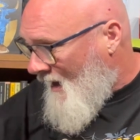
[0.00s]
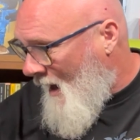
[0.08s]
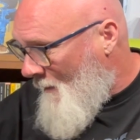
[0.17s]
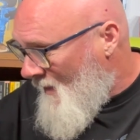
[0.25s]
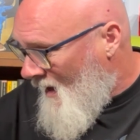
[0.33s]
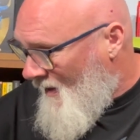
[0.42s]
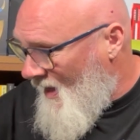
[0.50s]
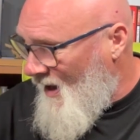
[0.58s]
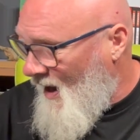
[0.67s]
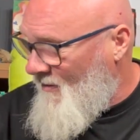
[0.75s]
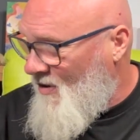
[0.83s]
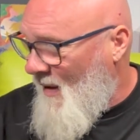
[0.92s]
Then
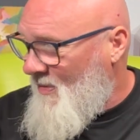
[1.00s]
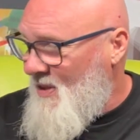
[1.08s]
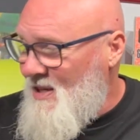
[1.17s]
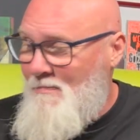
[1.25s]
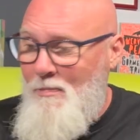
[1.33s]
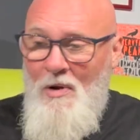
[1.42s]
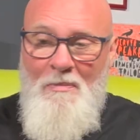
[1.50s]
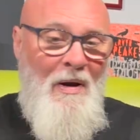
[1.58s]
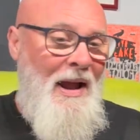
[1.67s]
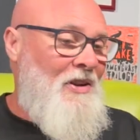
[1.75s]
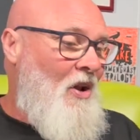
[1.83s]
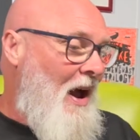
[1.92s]
I've got this book
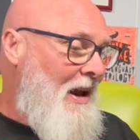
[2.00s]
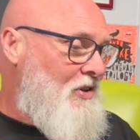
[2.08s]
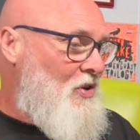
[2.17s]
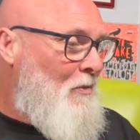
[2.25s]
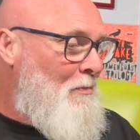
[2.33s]
by Nigel,